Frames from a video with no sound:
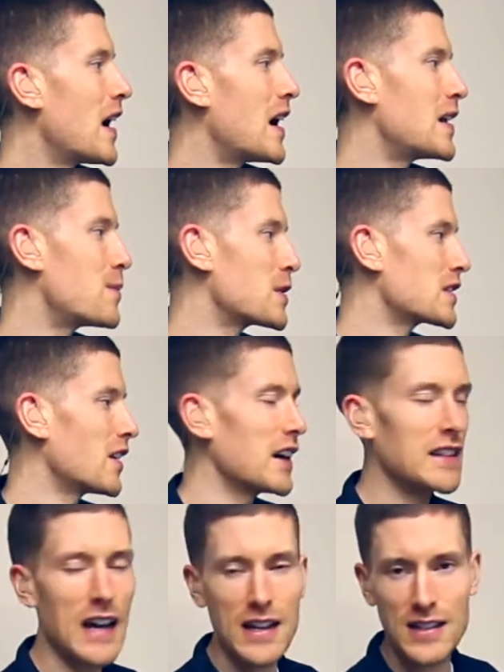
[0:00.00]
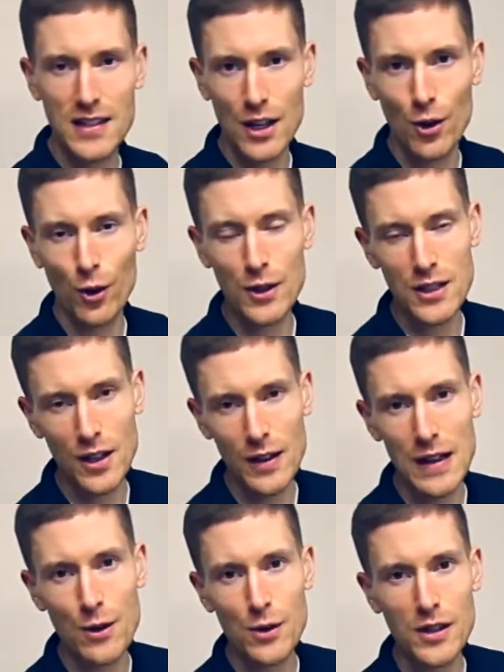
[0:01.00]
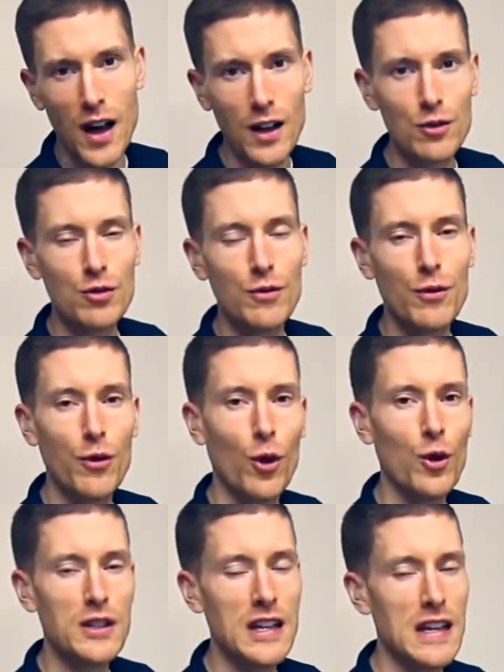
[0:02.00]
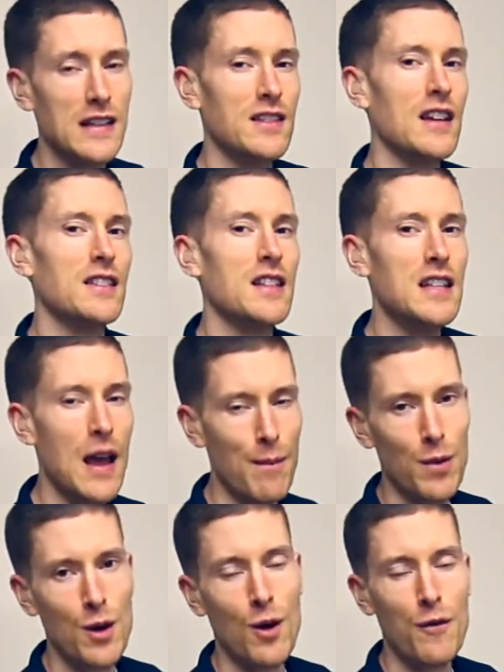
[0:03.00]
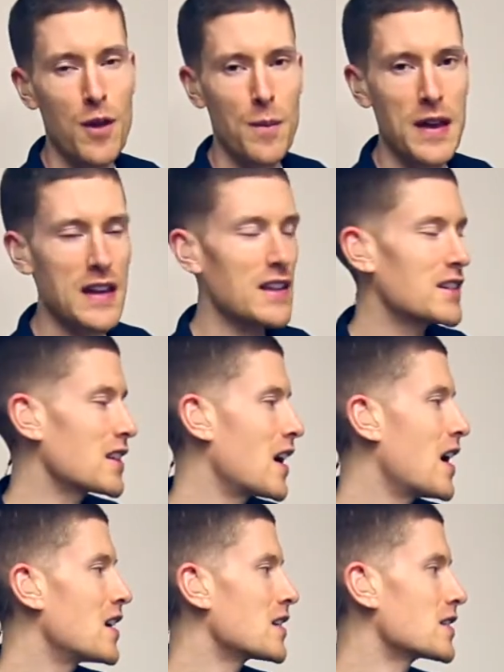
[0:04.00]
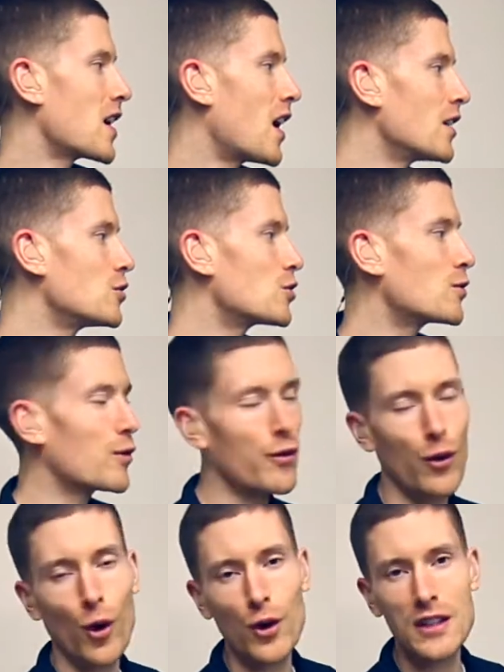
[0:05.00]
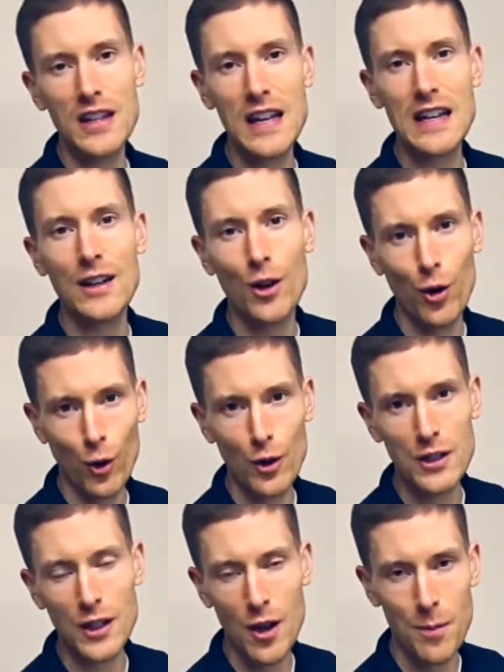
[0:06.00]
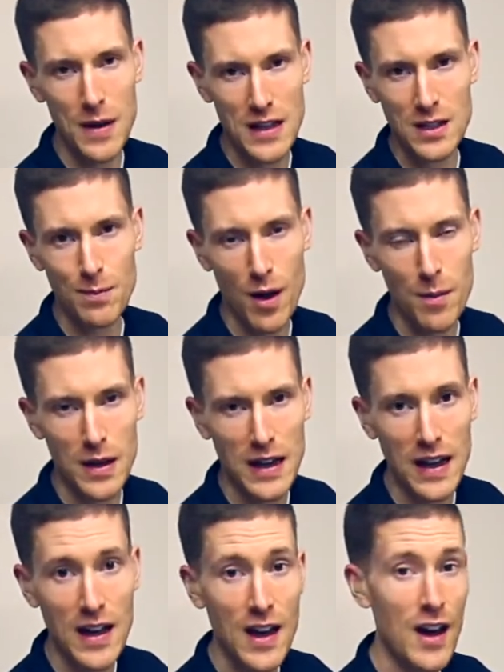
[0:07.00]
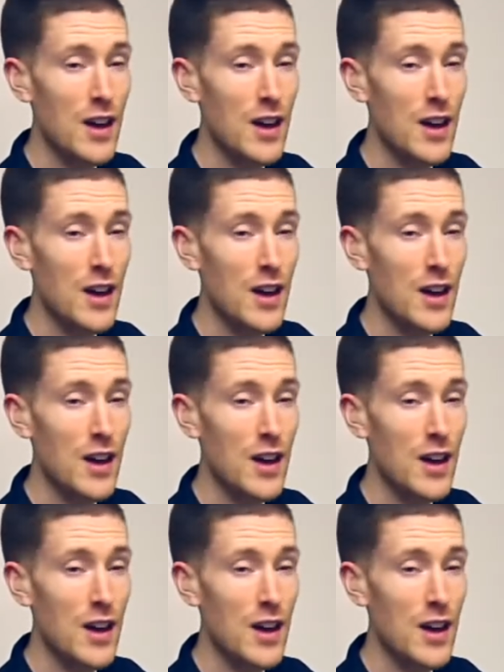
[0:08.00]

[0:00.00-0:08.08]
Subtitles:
And then beside that it says a quarter note equals 114, so that's the tempo of the piece. It says 114 quarter note beats per minute.